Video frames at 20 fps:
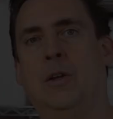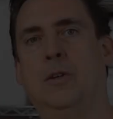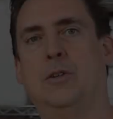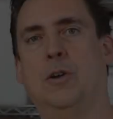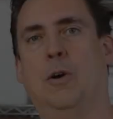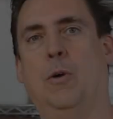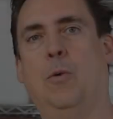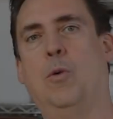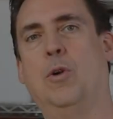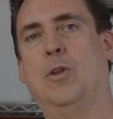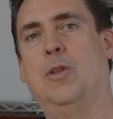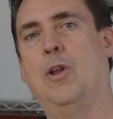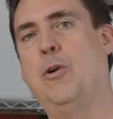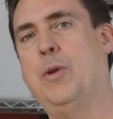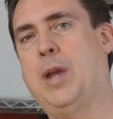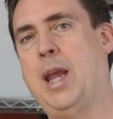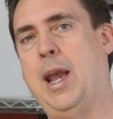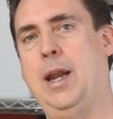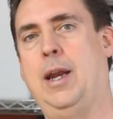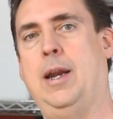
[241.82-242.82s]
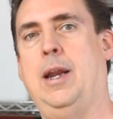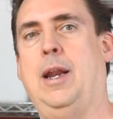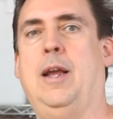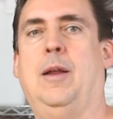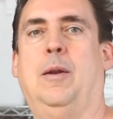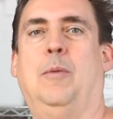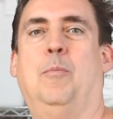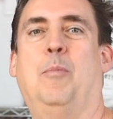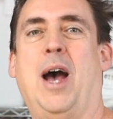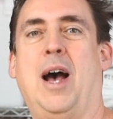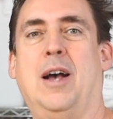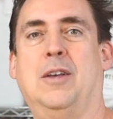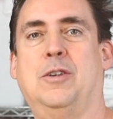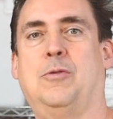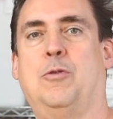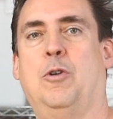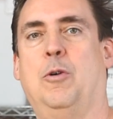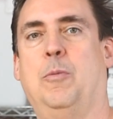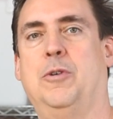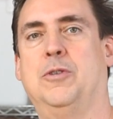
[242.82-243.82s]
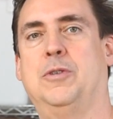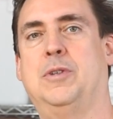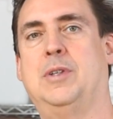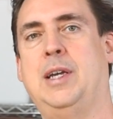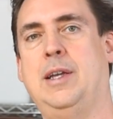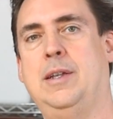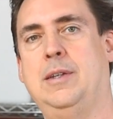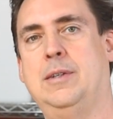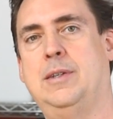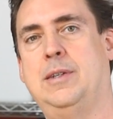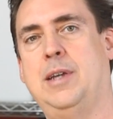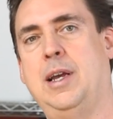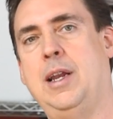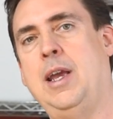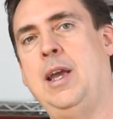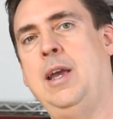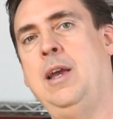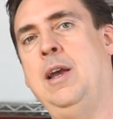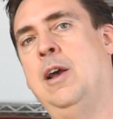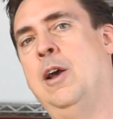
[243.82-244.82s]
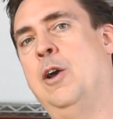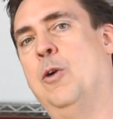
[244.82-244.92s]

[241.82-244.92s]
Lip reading: So we're located in Paso Robles, Tin City,